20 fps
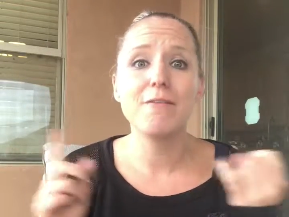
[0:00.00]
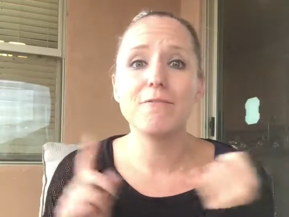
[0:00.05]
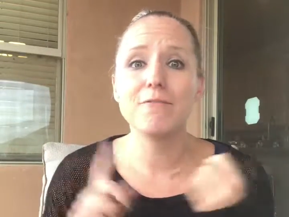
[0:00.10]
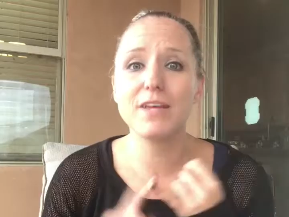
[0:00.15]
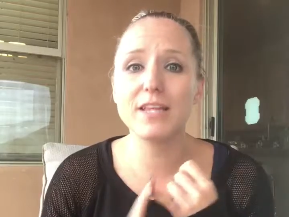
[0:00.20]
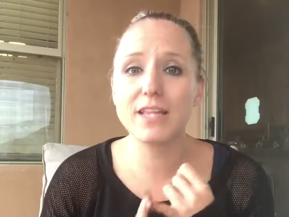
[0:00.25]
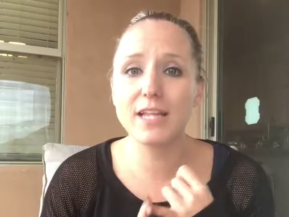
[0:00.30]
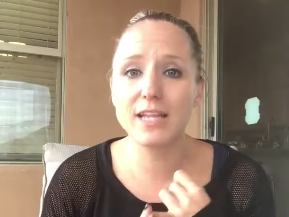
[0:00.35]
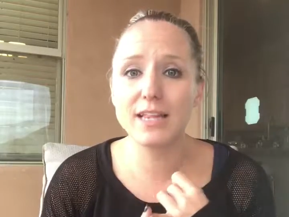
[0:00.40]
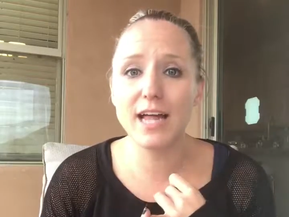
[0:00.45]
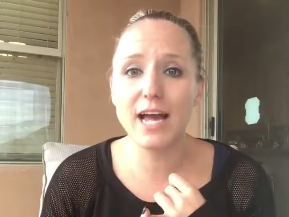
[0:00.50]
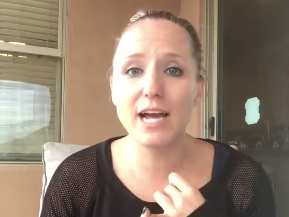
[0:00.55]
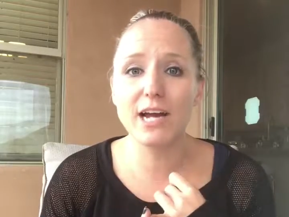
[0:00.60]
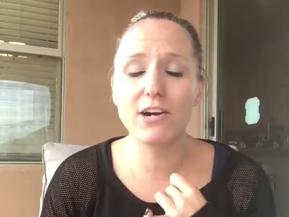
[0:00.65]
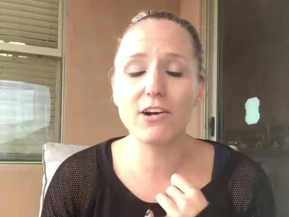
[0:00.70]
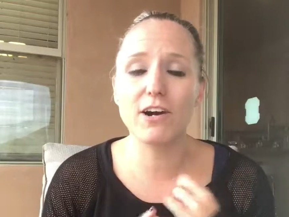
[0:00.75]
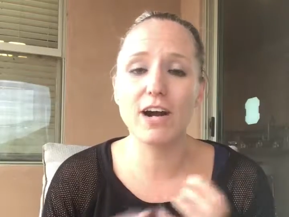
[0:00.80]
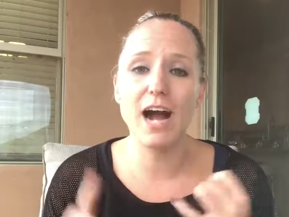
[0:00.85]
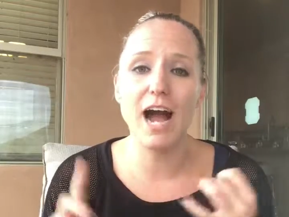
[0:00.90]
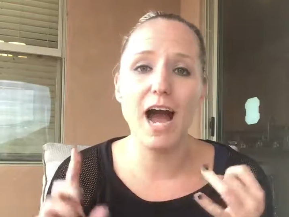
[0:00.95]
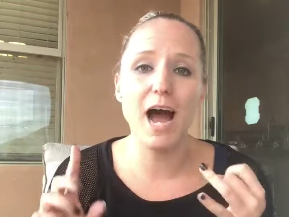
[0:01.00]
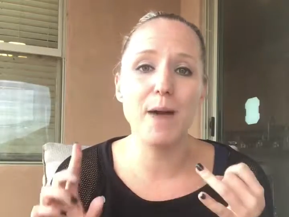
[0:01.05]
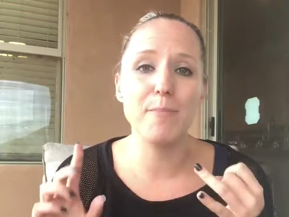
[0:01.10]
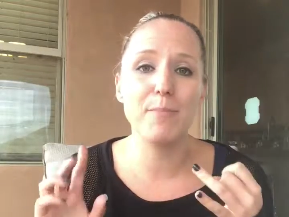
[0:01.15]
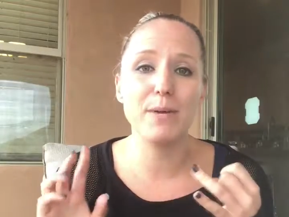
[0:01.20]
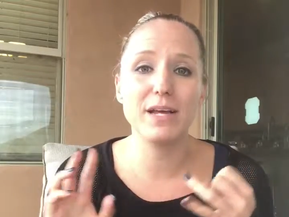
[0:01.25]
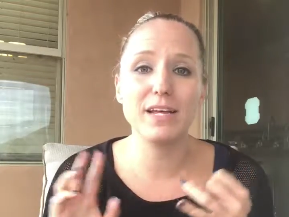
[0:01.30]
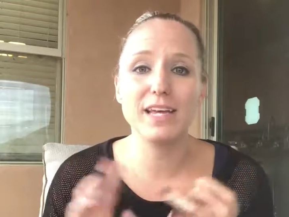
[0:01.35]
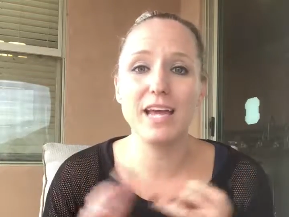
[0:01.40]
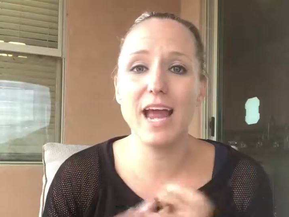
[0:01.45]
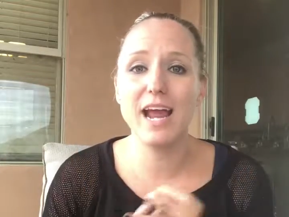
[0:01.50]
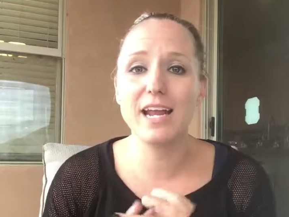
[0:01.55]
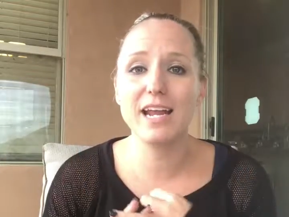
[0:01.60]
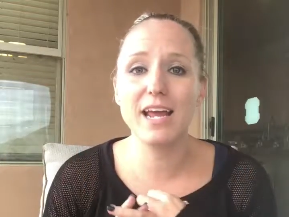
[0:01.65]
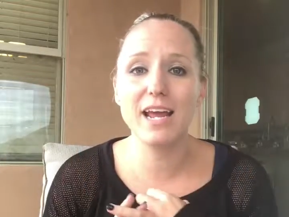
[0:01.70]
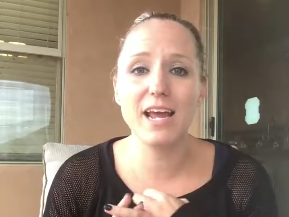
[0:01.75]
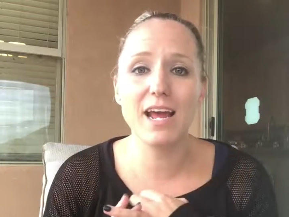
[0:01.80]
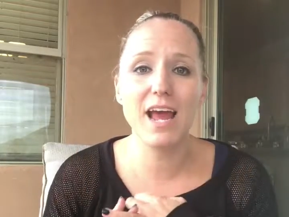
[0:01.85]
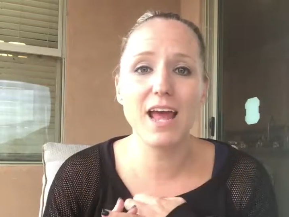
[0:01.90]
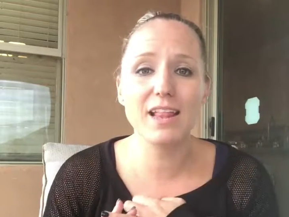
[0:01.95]
feeling like crap,
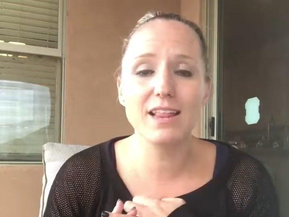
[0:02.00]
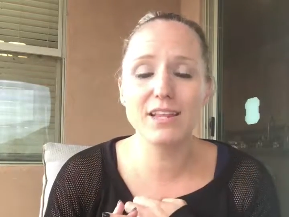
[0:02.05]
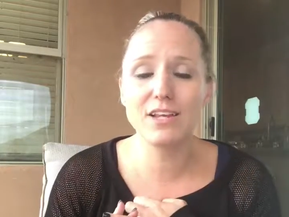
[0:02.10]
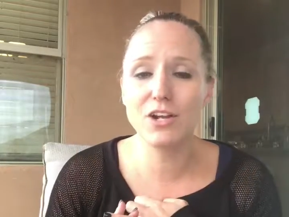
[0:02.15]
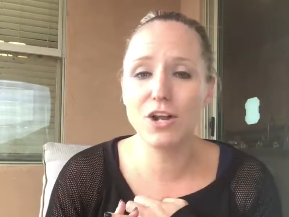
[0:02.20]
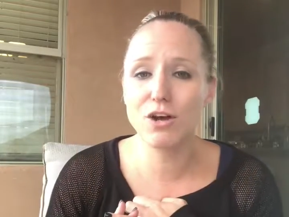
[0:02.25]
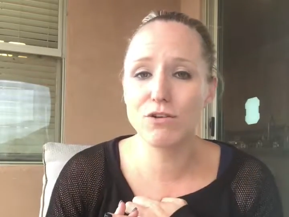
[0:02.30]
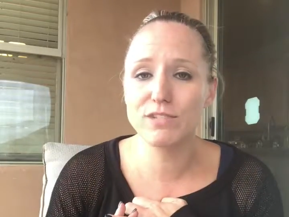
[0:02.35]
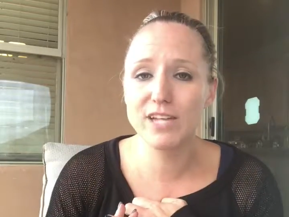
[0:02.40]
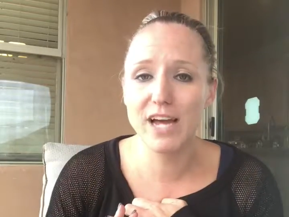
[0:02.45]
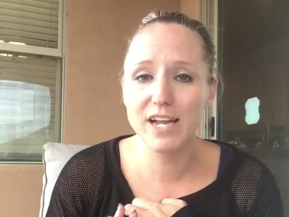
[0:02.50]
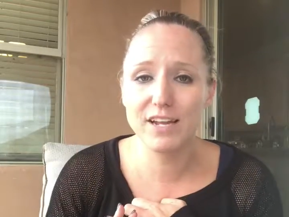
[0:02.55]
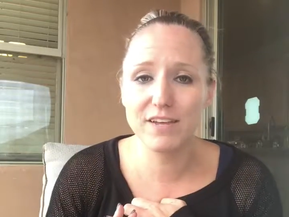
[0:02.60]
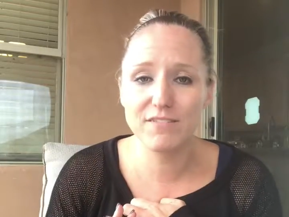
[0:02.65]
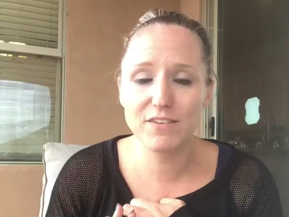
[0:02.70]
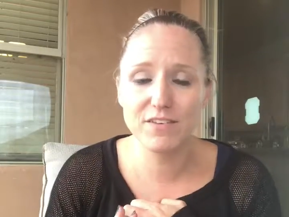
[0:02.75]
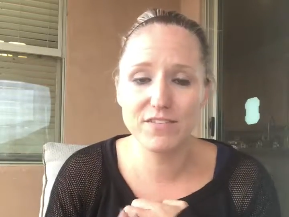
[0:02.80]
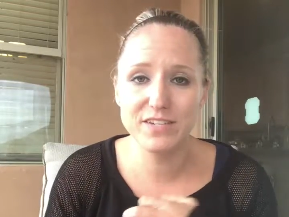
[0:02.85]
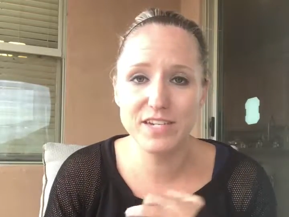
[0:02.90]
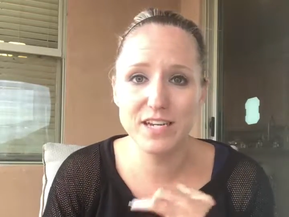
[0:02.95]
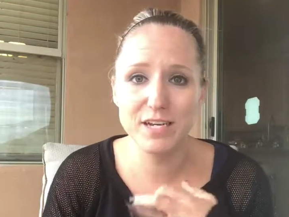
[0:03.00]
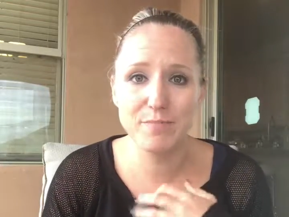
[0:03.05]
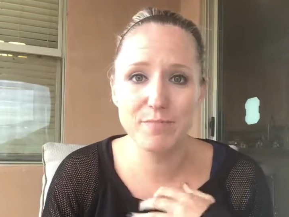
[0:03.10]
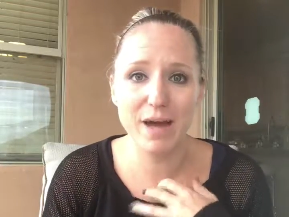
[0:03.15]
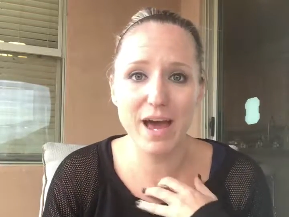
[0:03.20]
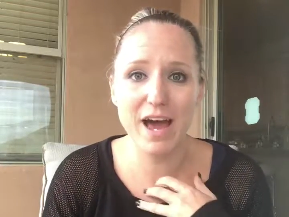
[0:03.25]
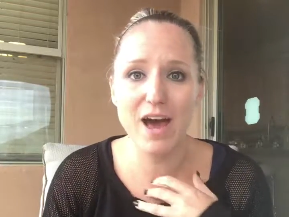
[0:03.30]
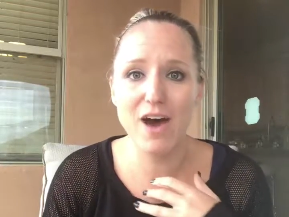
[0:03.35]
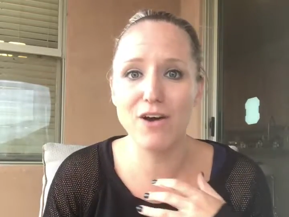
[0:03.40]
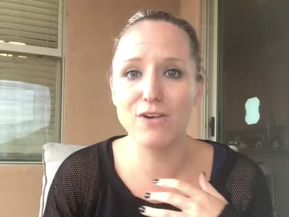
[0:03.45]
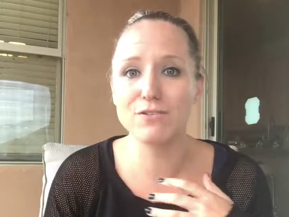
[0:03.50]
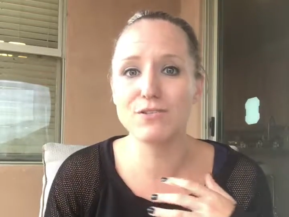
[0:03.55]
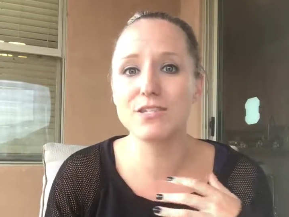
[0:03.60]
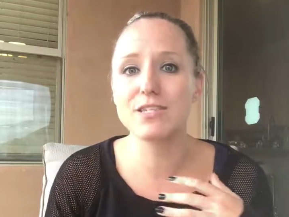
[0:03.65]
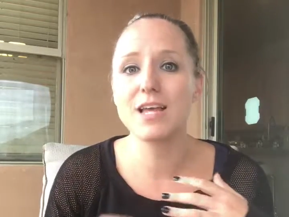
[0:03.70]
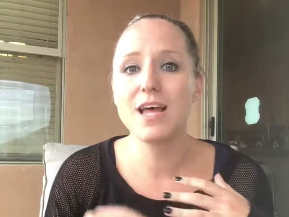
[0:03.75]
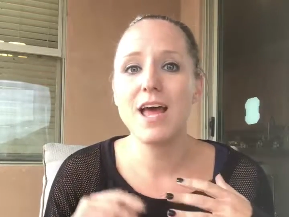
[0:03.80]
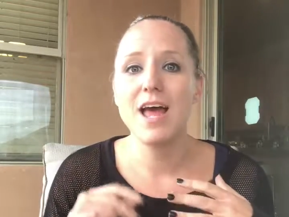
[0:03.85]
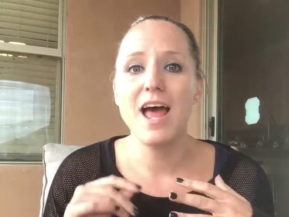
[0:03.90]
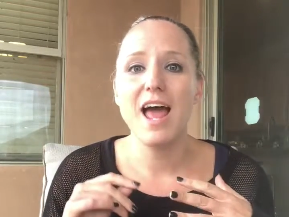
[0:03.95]
gaining, you know, 10 to 15
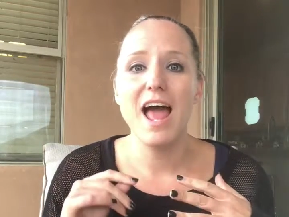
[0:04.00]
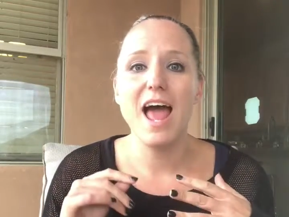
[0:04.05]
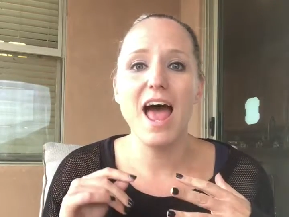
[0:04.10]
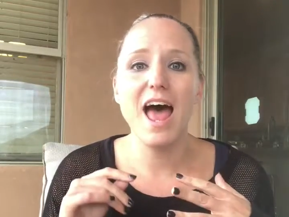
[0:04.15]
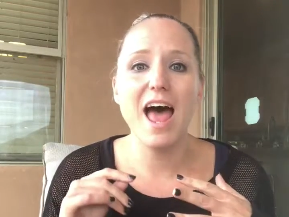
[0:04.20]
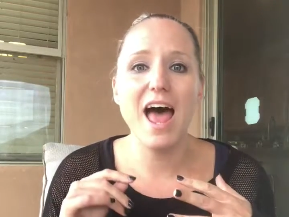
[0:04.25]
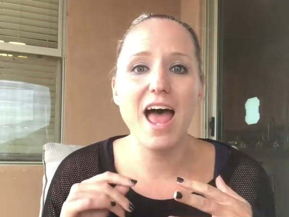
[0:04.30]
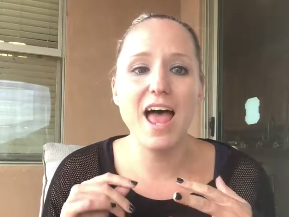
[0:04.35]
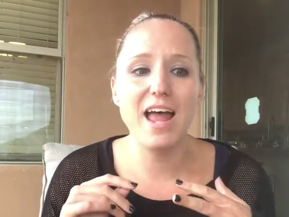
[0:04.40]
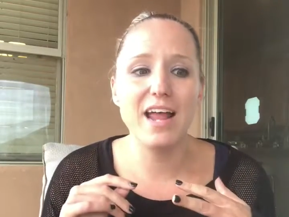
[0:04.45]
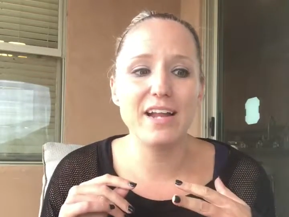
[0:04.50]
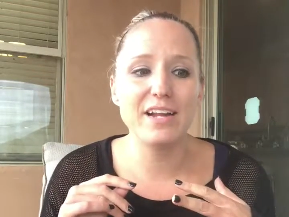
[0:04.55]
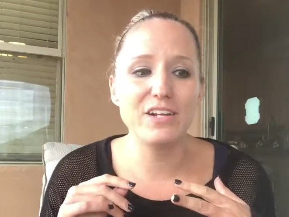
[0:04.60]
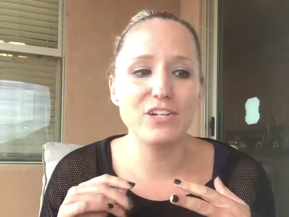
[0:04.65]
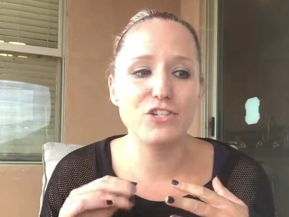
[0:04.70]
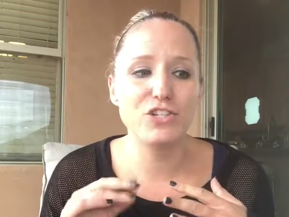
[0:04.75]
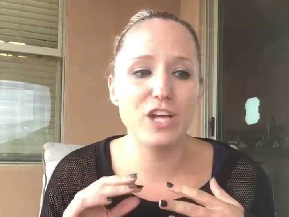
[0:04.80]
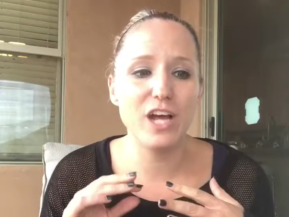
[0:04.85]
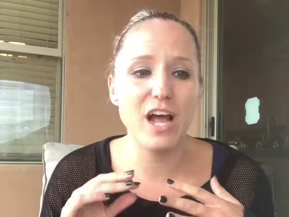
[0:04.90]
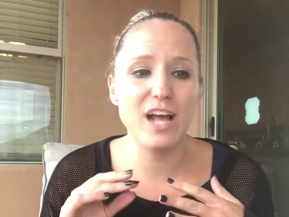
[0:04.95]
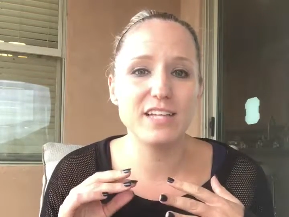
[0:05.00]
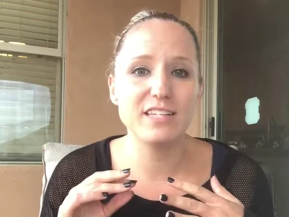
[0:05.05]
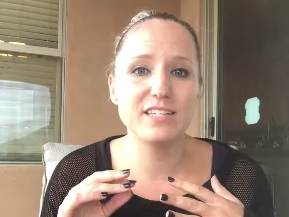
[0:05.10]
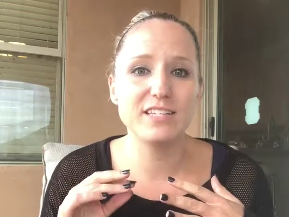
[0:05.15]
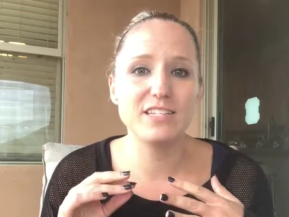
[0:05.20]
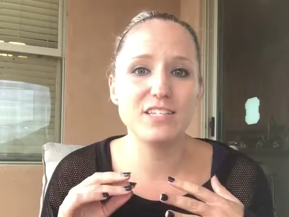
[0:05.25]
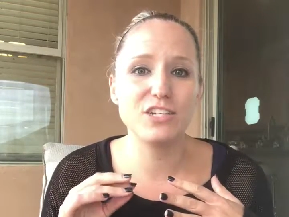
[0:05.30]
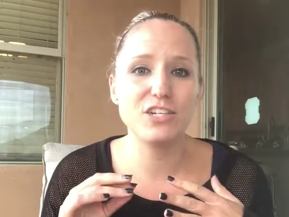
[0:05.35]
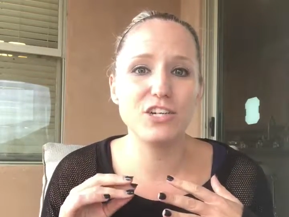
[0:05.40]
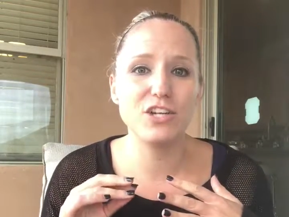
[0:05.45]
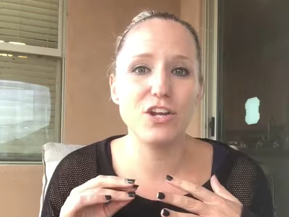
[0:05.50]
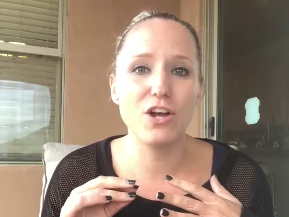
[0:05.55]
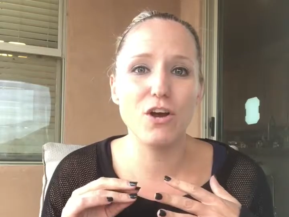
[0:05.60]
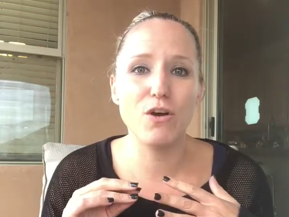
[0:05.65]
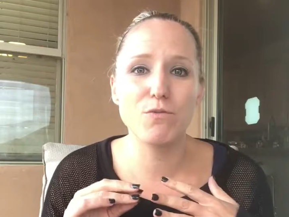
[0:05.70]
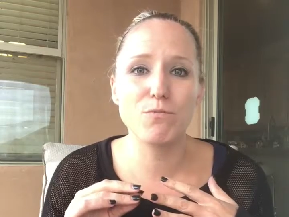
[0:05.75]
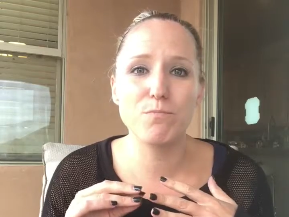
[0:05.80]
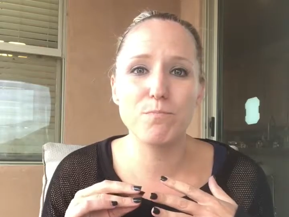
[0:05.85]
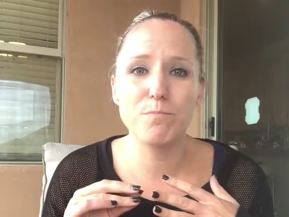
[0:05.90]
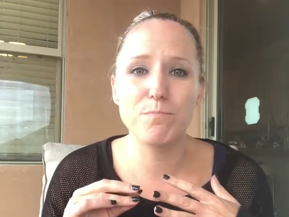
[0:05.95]
pounds, and just, you
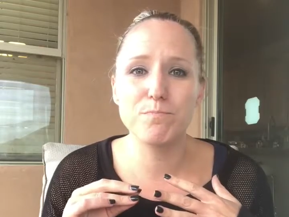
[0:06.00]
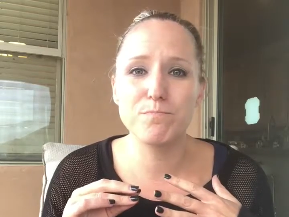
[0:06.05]
know,